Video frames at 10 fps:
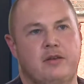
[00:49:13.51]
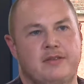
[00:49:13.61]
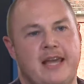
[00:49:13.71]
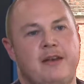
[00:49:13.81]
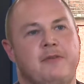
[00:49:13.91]

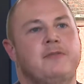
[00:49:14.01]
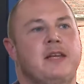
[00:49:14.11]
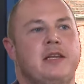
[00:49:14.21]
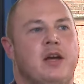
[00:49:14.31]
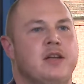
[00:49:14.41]
10,
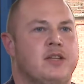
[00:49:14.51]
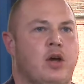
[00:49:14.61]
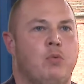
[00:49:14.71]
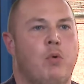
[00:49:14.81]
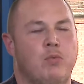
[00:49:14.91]
15 years
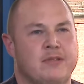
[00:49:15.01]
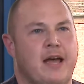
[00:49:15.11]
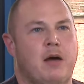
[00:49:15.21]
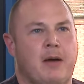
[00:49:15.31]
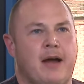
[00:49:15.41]
ago, what was
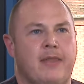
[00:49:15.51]
that about?